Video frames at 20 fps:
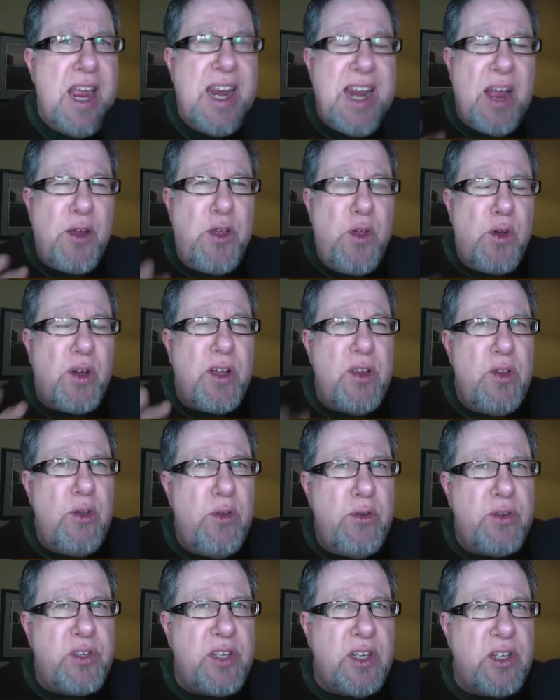Now, you can
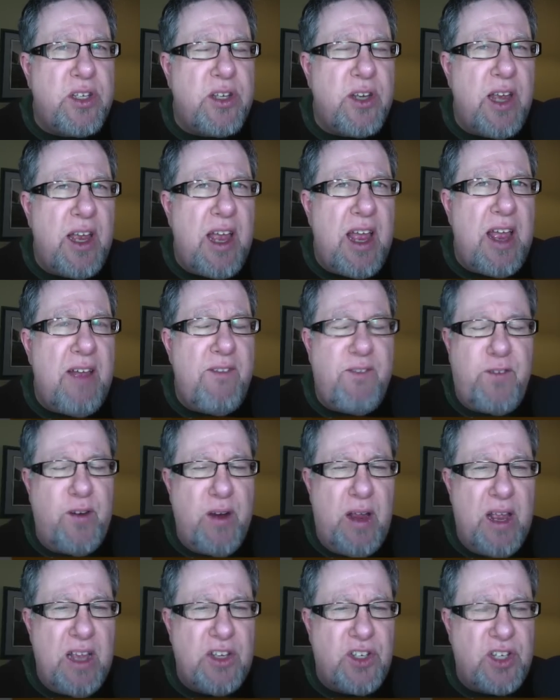use this uh, f-
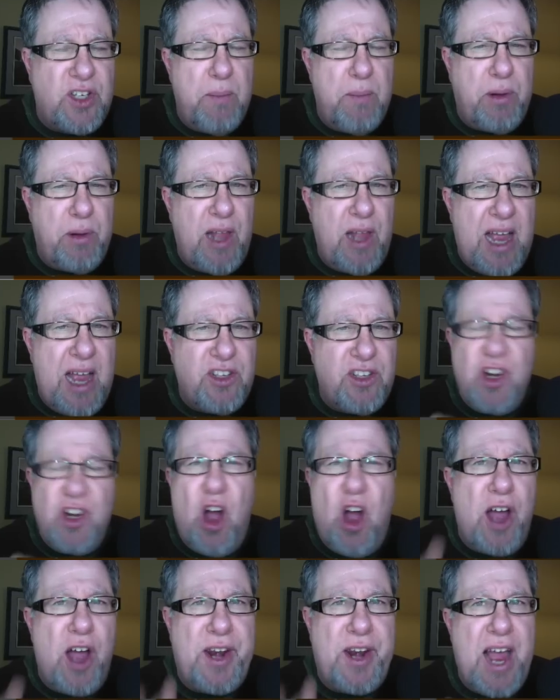as simple as an
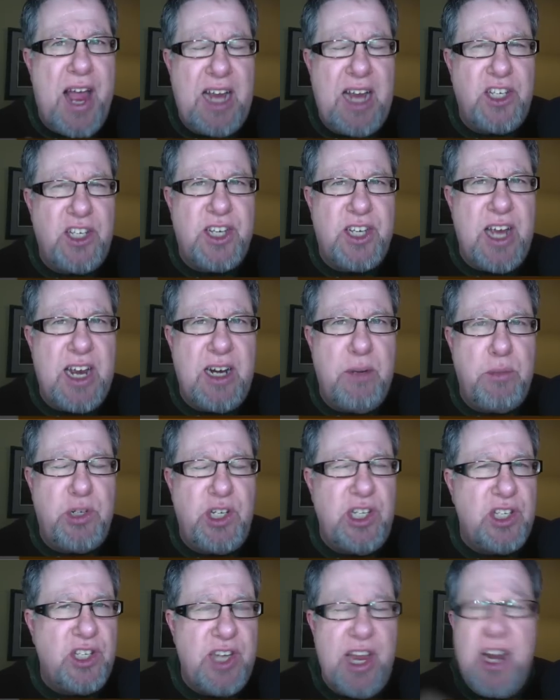online sign up
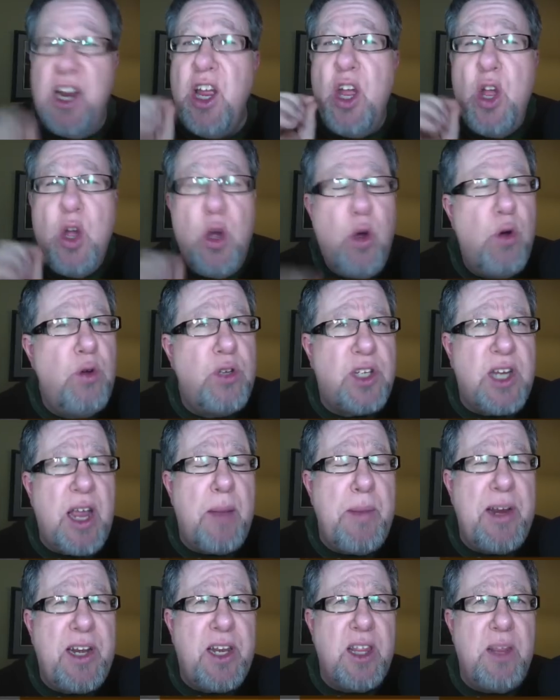sheet saying who's
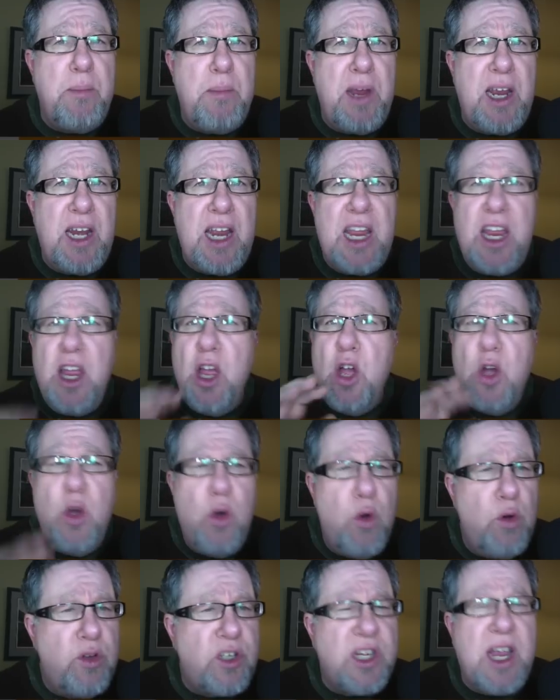coming to the meeting,
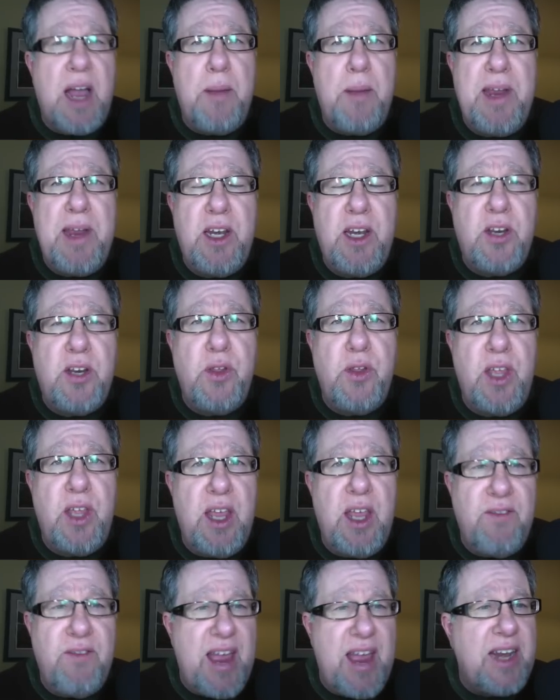who's coming to
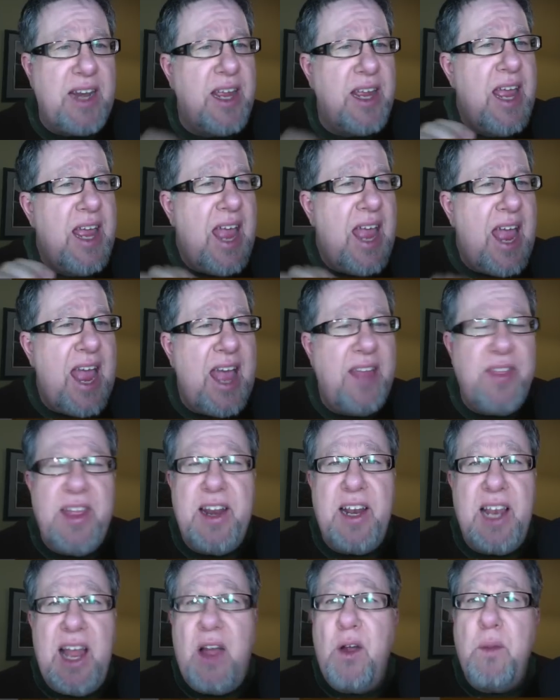the event, and then
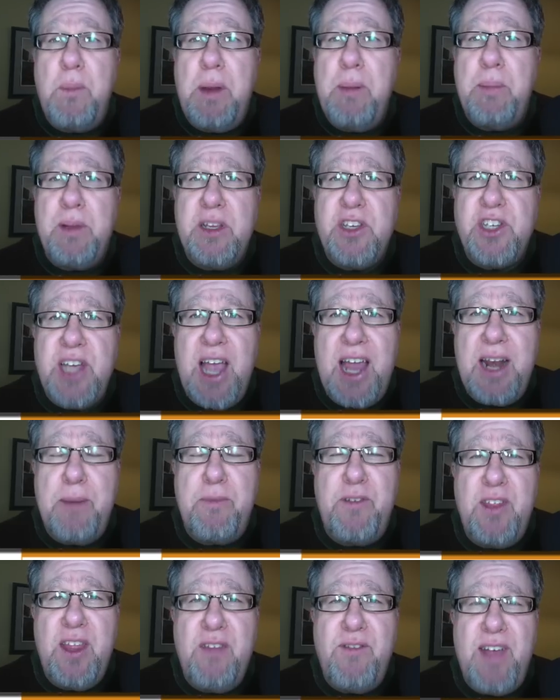allowing people to sign
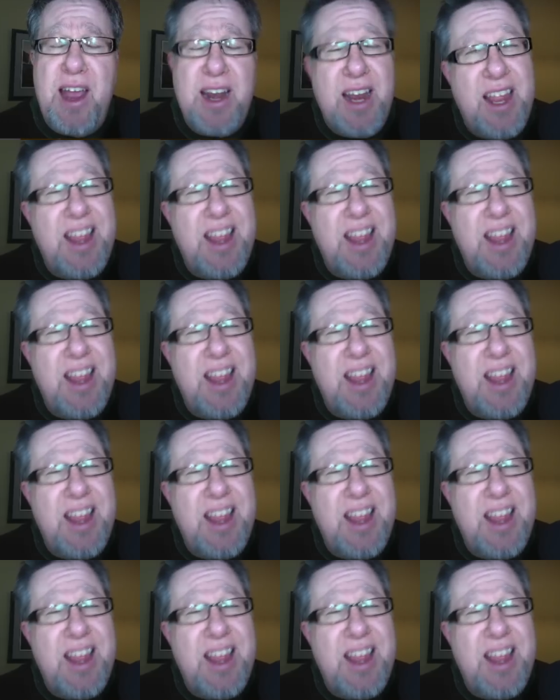up for the event.